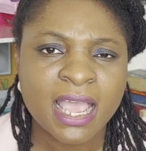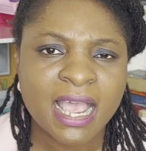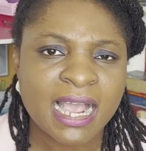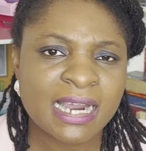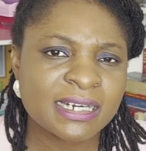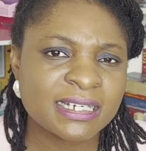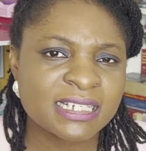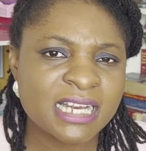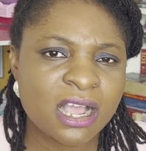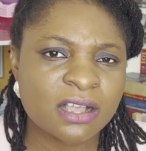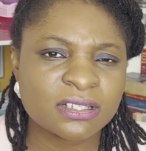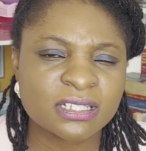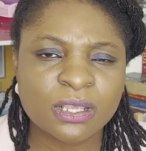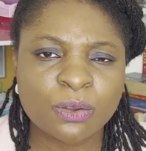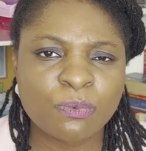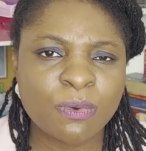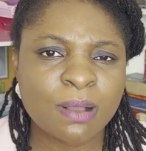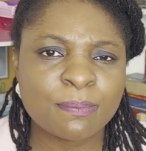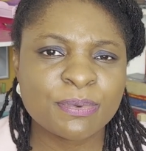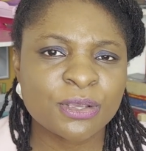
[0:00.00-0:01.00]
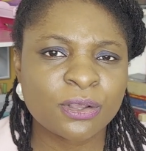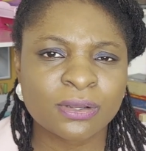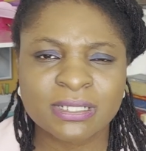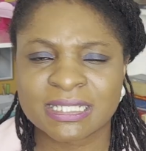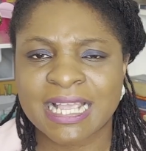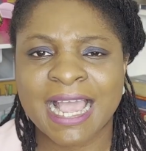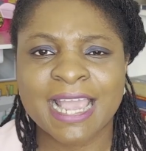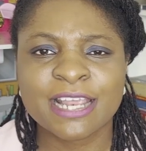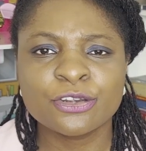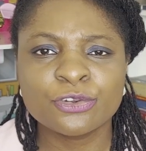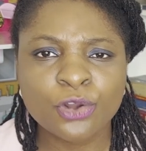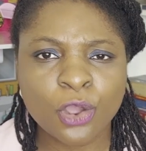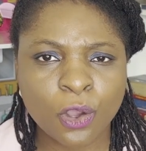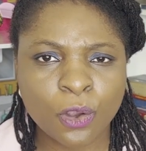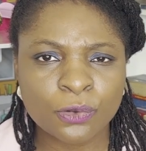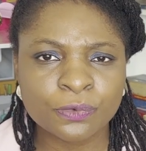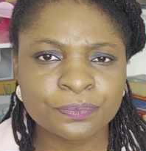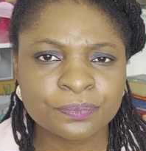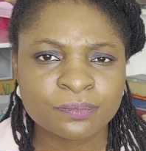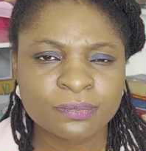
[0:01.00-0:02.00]
And the child said, well, because I
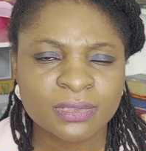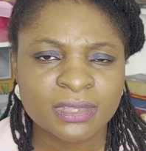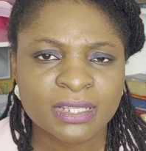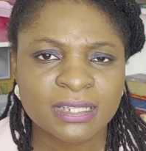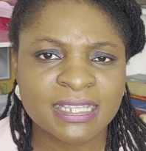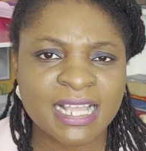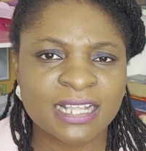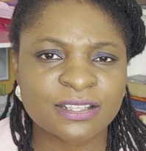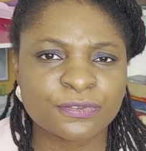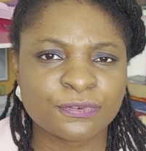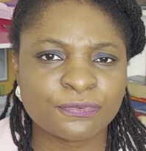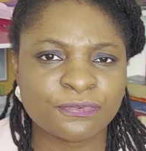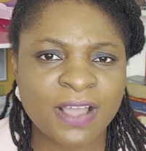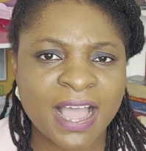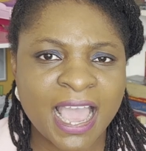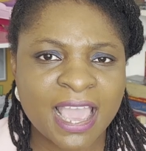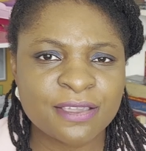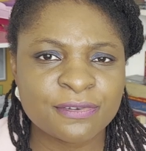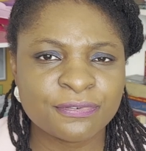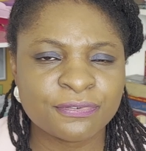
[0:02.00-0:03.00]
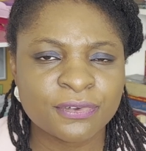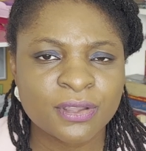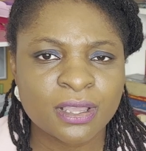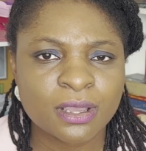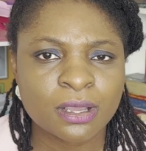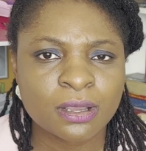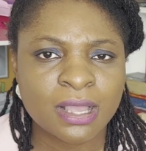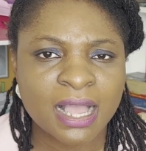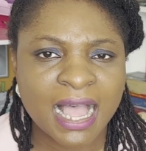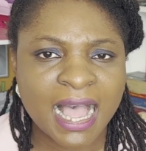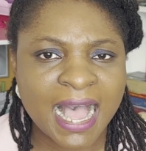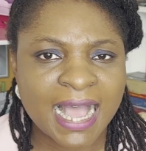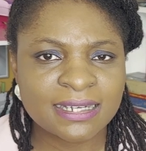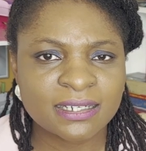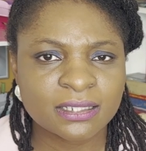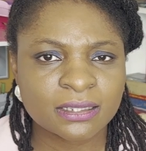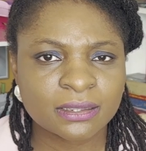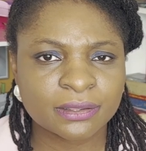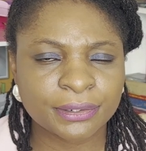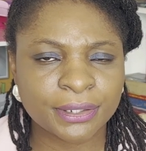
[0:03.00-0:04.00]
know that 5 add
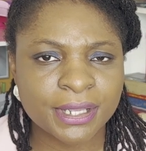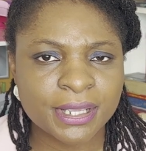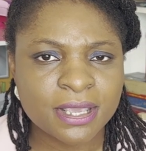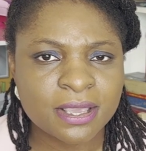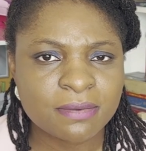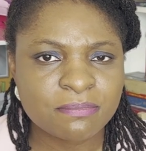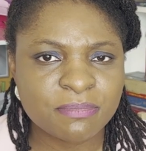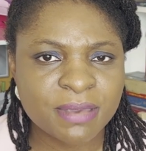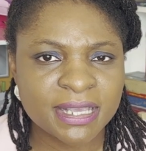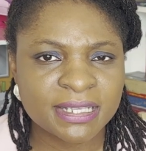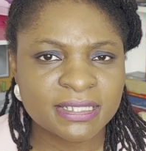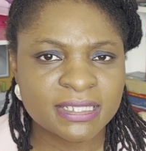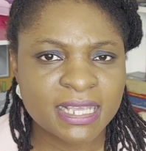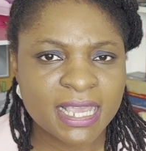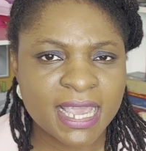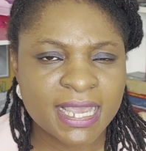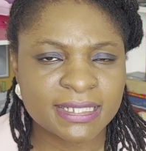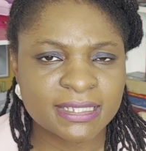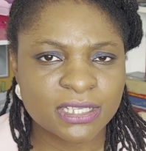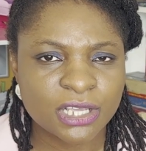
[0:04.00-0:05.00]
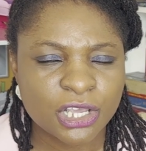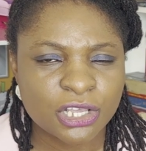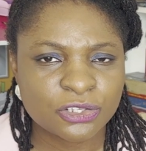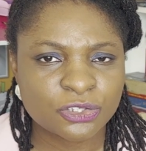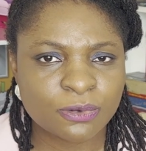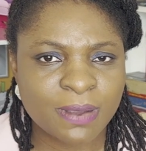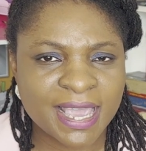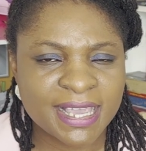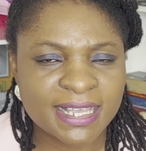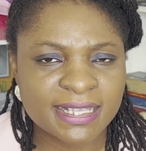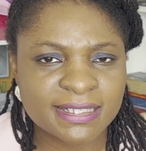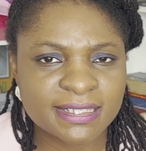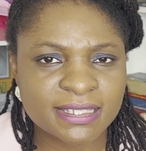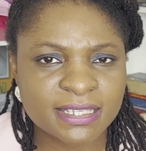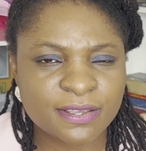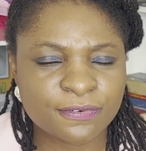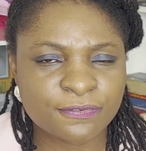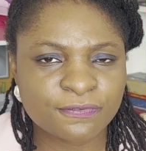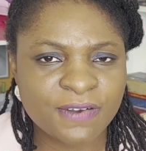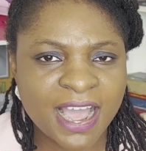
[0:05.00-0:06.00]
3 makes 8. So I can
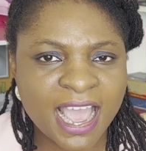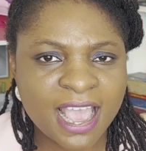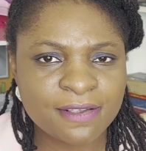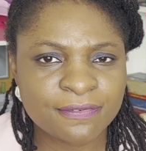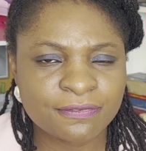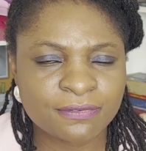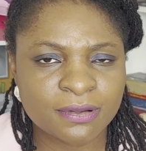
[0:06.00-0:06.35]
see 5